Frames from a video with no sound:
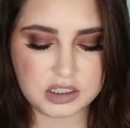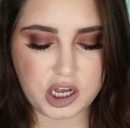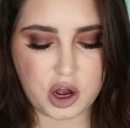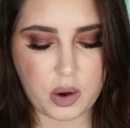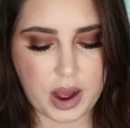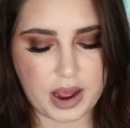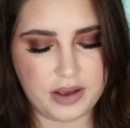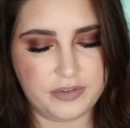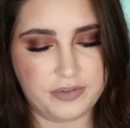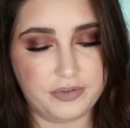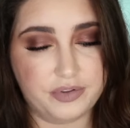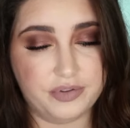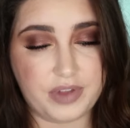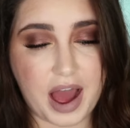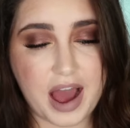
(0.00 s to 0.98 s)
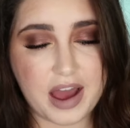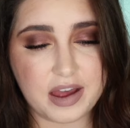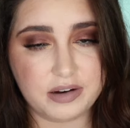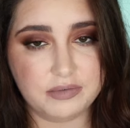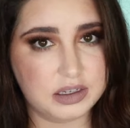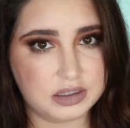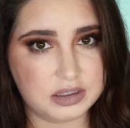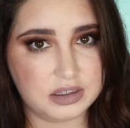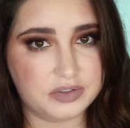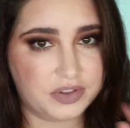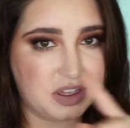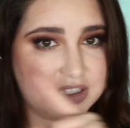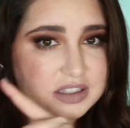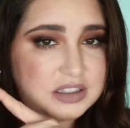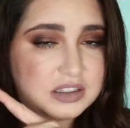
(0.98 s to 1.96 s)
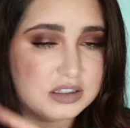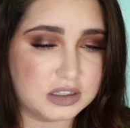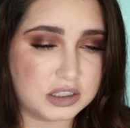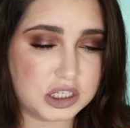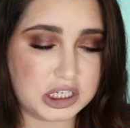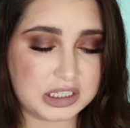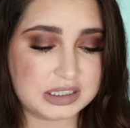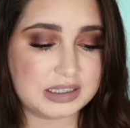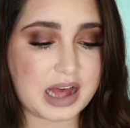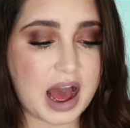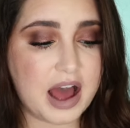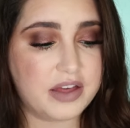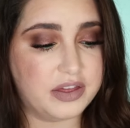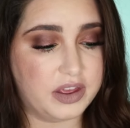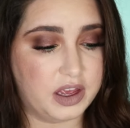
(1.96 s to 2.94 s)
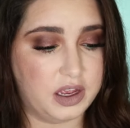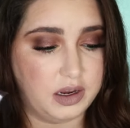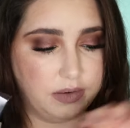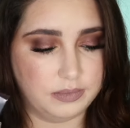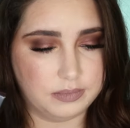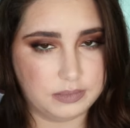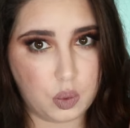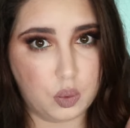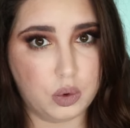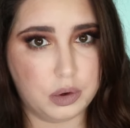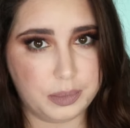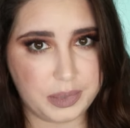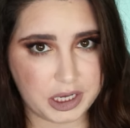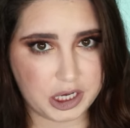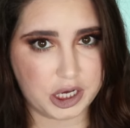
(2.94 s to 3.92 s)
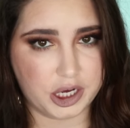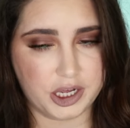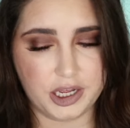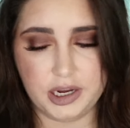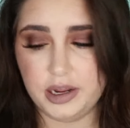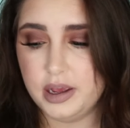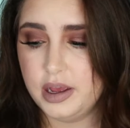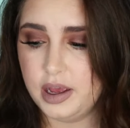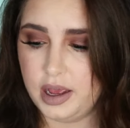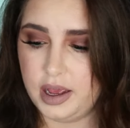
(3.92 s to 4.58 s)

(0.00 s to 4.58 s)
So if that is, if this is as good as that, then we'll be good,